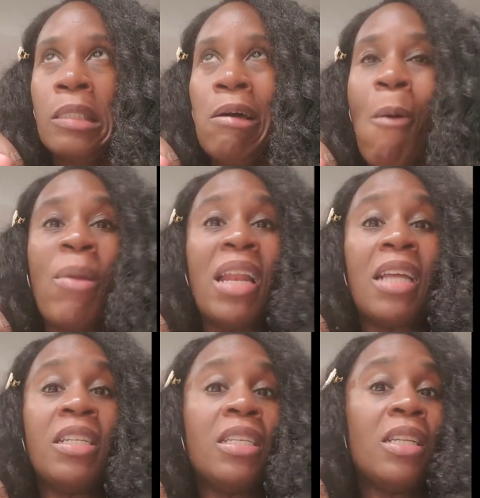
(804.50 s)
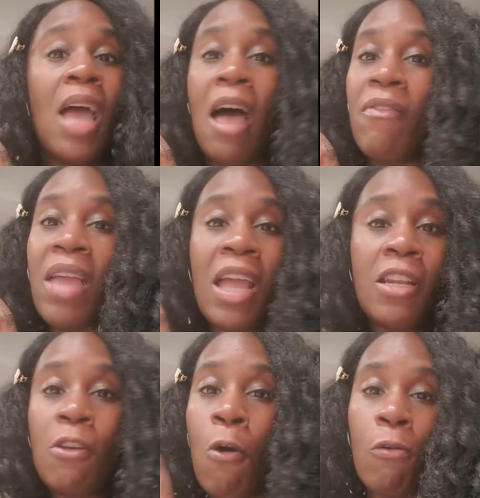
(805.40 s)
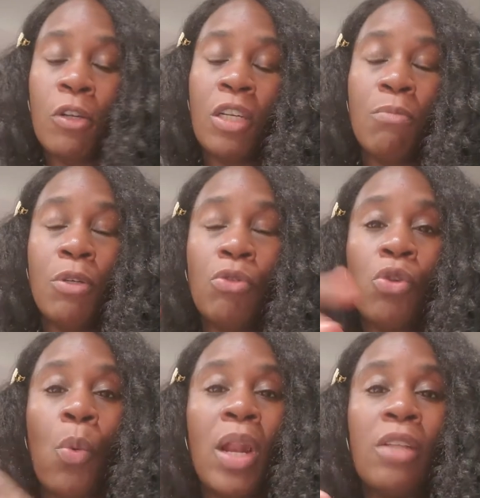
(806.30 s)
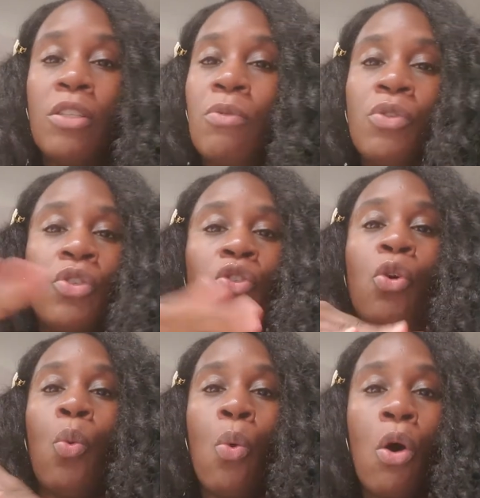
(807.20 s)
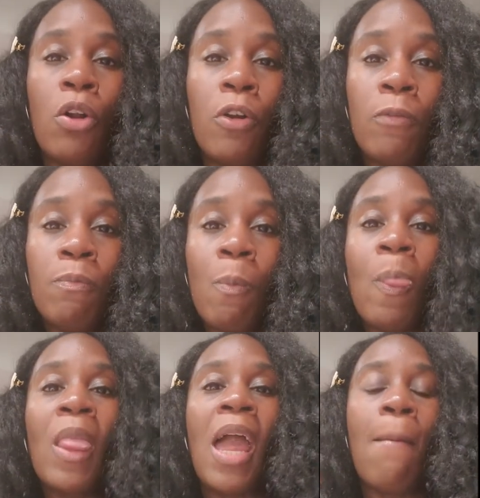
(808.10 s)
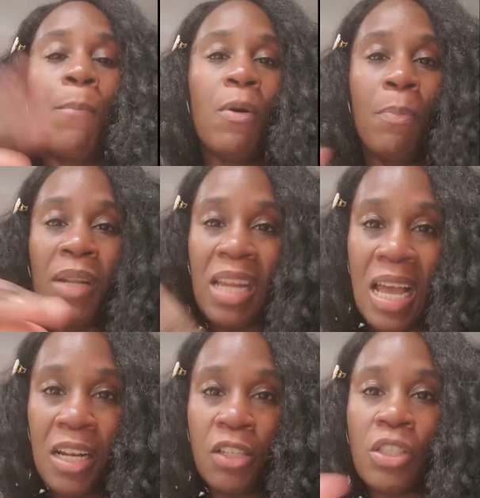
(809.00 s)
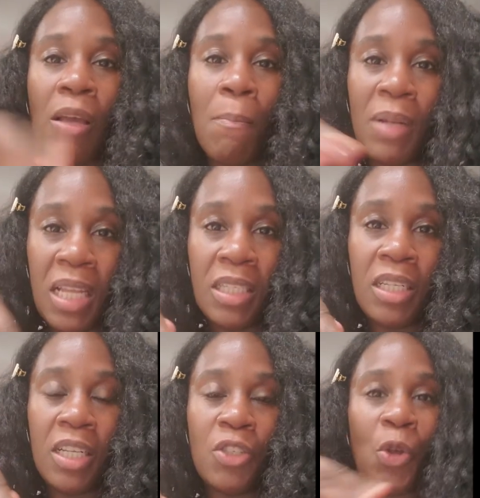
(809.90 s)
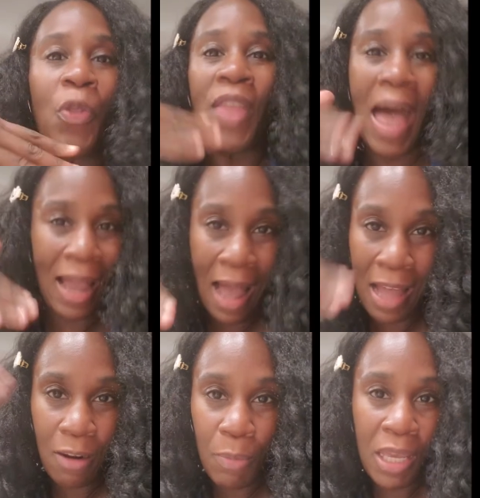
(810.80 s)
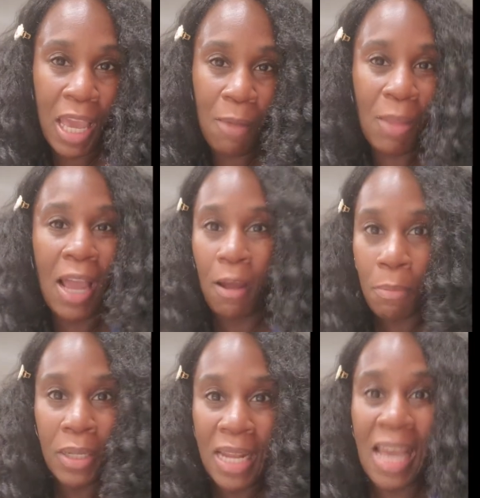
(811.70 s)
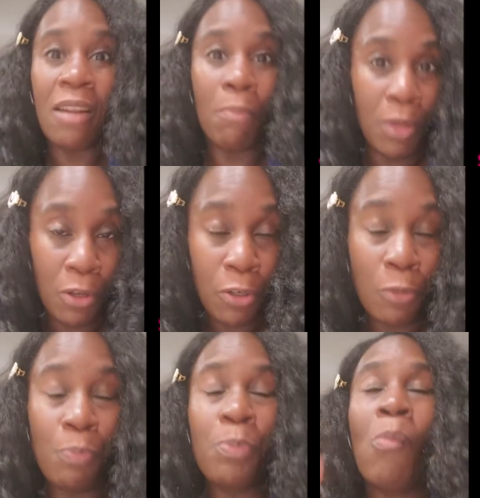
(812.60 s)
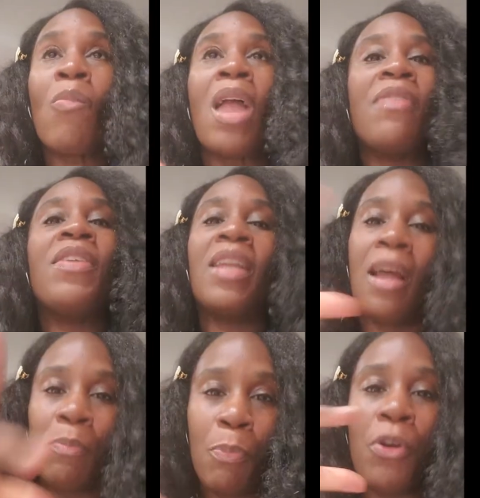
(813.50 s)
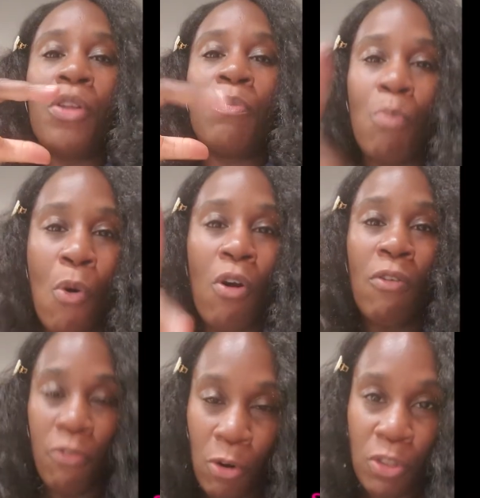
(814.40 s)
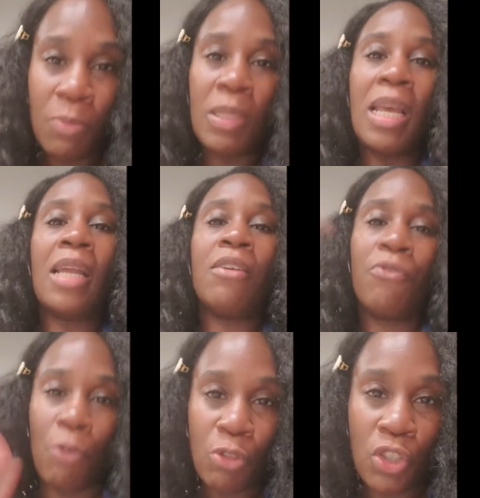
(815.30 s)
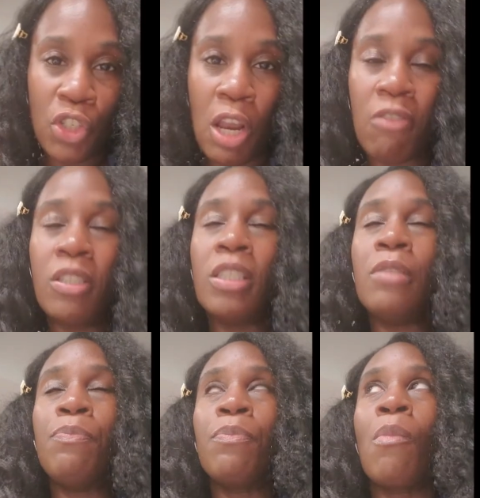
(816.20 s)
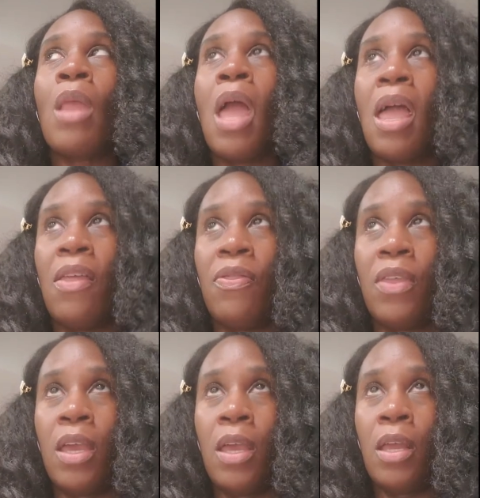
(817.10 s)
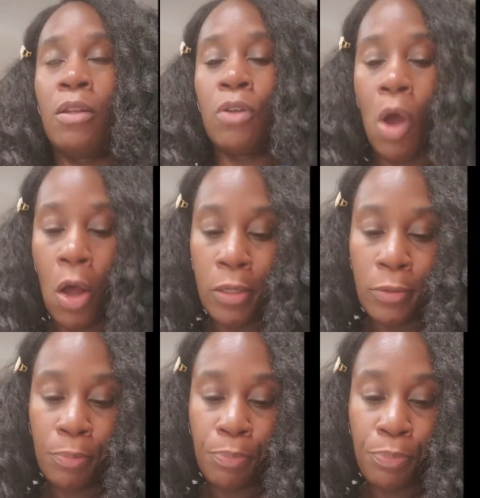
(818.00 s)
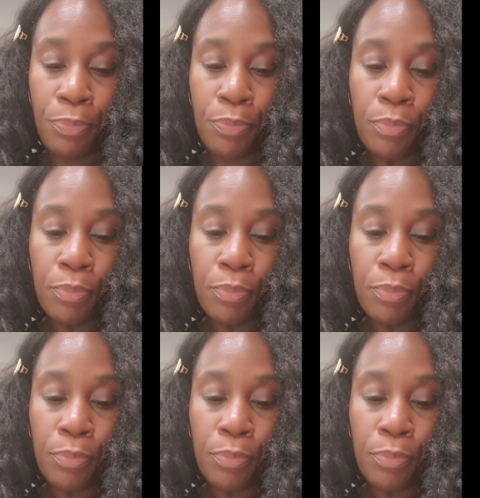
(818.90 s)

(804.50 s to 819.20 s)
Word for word: um and I didn't have any coconut milk, so what I did was just took water and put bananas and blended it, so that kind of became like a banana milk. And then I put more frozen banana, frozen cherries, and then um